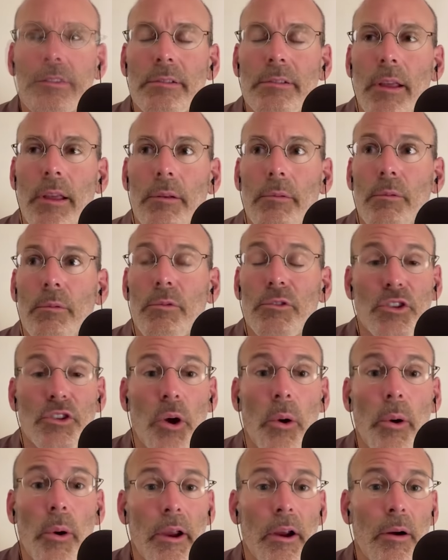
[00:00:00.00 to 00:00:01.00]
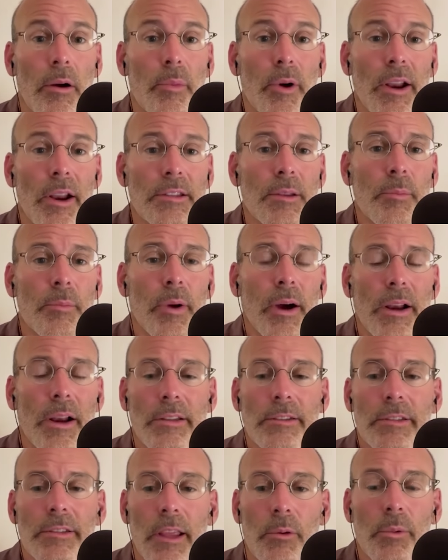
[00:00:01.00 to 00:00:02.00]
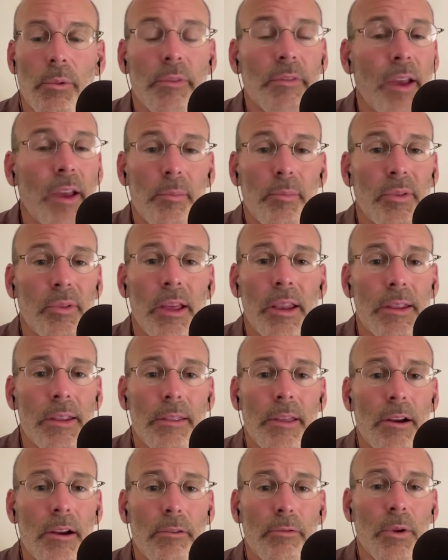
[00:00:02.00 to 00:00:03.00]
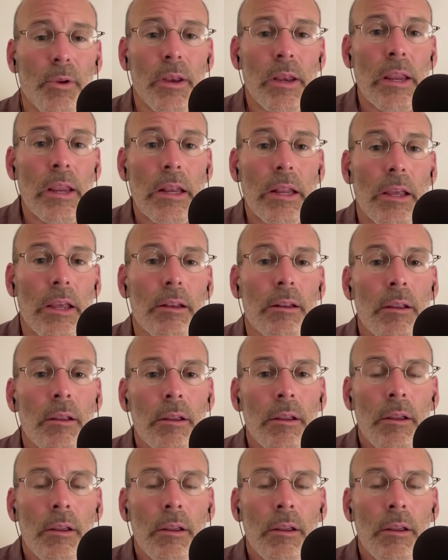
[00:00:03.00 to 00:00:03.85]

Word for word: And showing our brains and bodies like we've got plenty there if we need it,